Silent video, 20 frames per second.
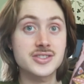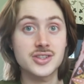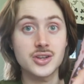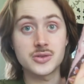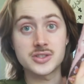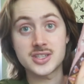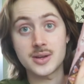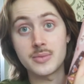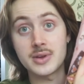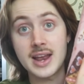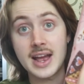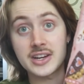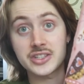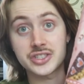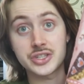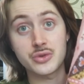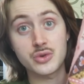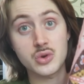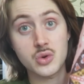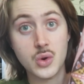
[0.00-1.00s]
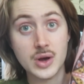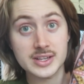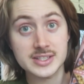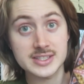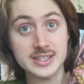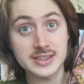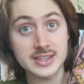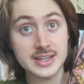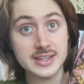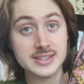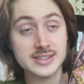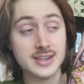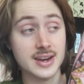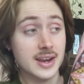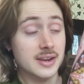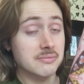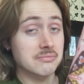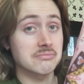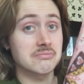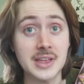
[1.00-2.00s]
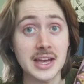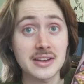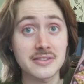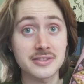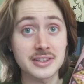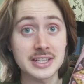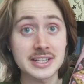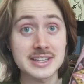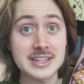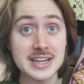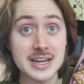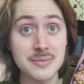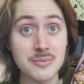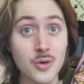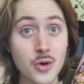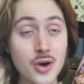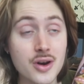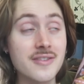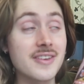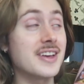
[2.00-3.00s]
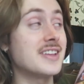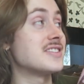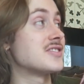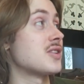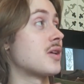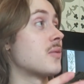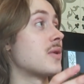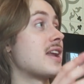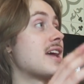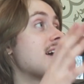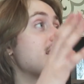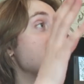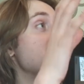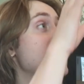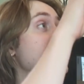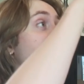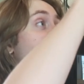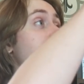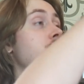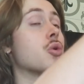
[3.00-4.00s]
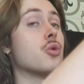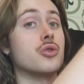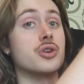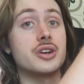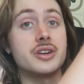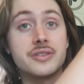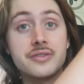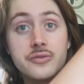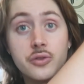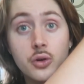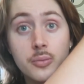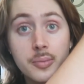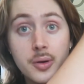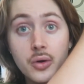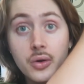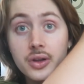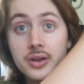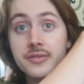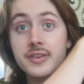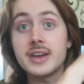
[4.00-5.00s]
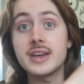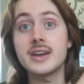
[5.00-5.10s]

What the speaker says: So someone actually requested this and I thankfully needed more of it. So I went ahead and actually ordered a full bolt of